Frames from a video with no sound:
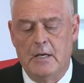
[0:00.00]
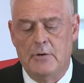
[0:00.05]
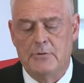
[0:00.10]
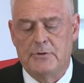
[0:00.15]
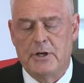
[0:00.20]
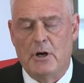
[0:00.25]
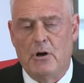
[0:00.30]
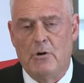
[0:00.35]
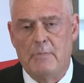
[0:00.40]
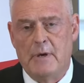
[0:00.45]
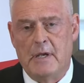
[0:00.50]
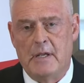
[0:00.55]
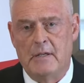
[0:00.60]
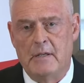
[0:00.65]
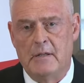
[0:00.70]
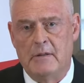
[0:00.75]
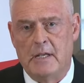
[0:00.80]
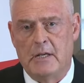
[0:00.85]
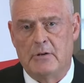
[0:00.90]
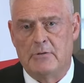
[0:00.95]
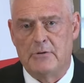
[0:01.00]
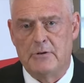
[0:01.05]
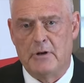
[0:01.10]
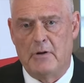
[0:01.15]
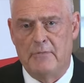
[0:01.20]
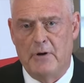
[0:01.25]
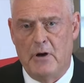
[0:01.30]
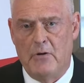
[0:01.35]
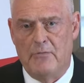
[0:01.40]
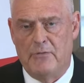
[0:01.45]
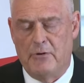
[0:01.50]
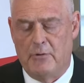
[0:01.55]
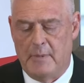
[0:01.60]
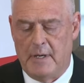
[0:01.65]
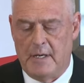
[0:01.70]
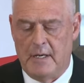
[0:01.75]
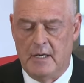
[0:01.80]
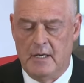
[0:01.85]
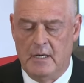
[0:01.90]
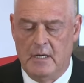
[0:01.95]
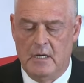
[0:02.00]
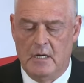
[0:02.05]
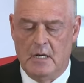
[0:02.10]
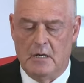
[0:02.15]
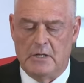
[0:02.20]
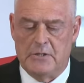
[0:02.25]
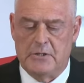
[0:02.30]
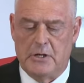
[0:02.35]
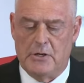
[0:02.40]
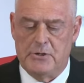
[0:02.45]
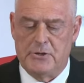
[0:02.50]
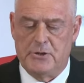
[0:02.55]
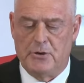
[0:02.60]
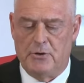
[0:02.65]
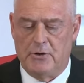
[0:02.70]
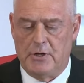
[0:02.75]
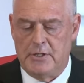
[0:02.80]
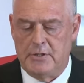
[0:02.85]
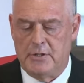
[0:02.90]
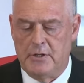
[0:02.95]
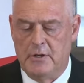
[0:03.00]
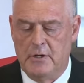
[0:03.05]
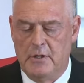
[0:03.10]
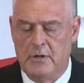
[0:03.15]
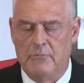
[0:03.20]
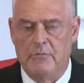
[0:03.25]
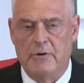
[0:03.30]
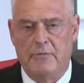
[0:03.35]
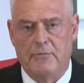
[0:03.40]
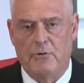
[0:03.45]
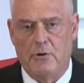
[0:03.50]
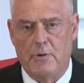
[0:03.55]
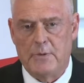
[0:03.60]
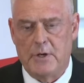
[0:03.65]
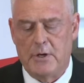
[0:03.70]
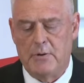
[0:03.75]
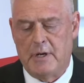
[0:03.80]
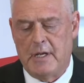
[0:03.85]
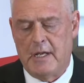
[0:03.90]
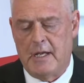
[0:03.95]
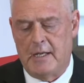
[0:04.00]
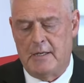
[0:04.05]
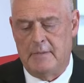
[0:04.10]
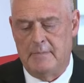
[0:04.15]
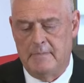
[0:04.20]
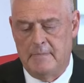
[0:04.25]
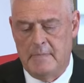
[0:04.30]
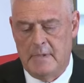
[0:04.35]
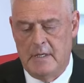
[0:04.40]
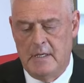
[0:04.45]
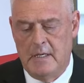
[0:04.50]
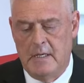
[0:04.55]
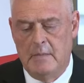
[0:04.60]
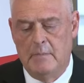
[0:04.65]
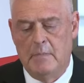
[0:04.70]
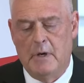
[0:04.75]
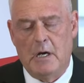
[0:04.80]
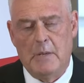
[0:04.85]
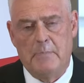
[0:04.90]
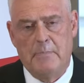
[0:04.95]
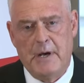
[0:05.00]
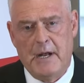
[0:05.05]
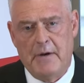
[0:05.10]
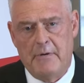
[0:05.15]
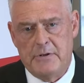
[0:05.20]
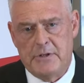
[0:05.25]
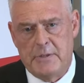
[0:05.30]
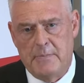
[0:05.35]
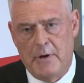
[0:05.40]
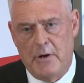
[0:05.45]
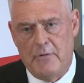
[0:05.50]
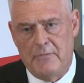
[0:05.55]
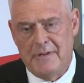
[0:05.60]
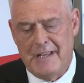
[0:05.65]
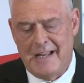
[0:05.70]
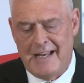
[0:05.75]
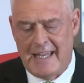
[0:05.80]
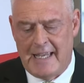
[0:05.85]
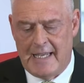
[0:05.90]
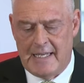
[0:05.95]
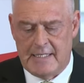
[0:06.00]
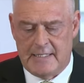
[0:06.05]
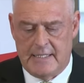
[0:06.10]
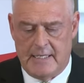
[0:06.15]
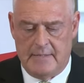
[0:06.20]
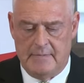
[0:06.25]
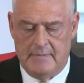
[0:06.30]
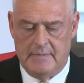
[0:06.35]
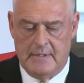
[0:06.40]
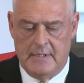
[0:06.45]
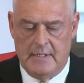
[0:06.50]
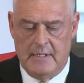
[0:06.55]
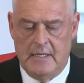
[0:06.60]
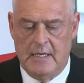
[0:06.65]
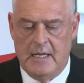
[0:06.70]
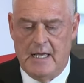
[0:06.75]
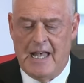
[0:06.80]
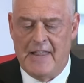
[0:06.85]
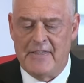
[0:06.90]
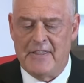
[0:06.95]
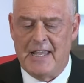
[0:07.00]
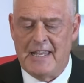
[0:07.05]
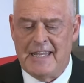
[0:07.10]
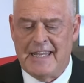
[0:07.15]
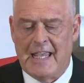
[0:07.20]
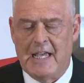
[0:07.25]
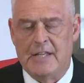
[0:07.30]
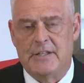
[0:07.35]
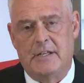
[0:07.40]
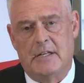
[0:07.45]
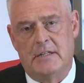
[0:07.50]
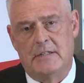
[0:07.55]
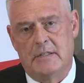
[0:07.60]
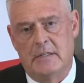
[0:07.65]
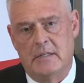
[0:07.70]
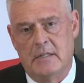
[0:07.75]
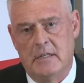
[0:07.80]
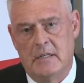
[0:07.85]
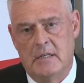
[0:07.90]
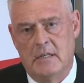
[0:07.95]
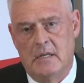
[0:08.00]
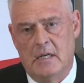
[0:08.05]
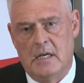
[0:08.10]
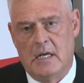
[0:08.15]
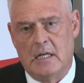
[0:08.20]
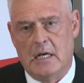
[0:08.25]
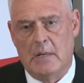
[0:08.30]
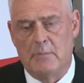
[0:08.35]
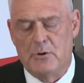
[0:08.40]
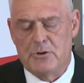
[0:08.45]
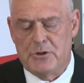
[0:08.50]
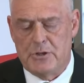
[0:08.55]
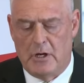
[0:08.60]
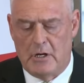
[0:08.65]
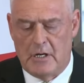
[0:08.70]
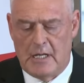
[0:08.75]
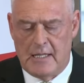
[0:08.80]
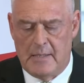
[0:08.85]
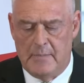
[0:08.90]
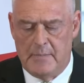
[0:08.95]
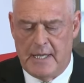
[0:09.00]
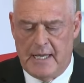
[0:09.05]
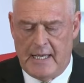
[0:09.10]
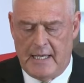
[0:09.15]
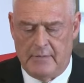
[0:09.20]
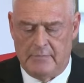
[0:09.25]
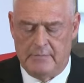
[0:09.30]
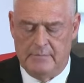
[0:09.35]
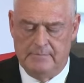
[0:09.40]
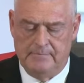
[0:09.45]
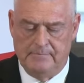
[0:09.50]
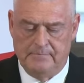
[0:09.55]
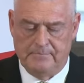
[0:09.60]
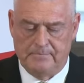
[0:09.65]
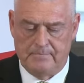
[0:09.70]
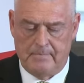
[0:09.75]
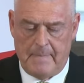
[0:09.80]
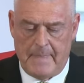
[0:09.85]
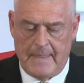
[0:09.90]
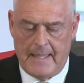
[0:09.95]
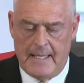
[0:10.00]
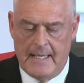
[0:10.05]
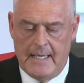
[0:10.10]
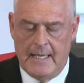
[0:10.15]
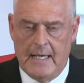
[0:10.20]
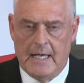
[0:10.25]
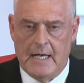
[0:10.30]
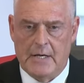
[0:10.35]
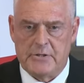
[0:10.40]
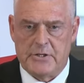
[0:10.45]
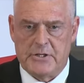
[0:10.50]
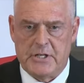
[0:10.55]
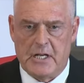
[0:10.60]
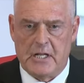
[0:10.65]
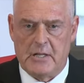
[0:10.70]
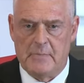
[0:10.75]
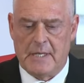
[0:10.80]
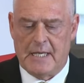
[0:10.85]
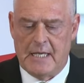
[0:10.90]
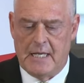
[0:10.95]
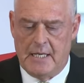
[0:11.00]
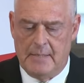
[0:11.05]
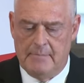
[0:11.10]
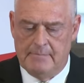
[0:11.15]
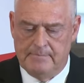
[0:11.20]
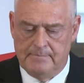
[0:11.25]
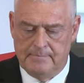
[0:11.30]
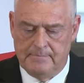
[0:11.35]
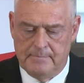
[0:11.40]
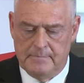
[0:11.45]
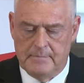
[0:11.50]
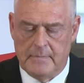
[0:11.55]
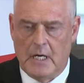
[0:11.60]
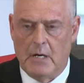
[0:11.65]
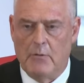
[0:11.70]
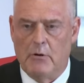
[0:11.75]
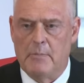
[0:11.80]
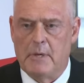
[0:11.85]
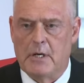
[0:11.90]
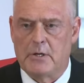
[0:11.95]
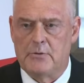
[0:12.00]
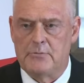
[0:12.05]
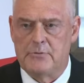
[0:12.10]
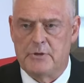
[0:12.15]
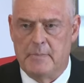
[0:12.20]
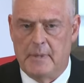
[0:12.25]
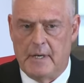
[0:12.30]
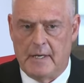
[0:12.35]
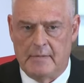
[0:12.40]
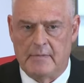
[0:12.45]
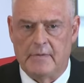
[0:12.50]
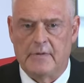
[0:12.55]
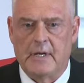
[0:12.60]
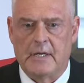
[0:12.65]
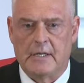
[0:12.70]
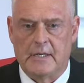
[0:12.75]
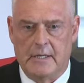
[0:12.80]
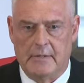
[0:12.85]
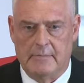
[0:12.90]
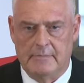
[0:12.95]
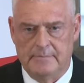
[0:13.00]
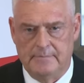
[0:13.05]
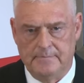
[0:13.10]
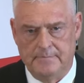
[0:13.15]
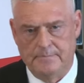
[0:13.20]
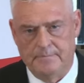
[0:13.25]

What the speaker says: who told me they could not vote for me unless I joined Reform UK. My parents are both nearly 80, and they get it, and I must not let them down. As I said at the beginning, I want my country back. Thank you.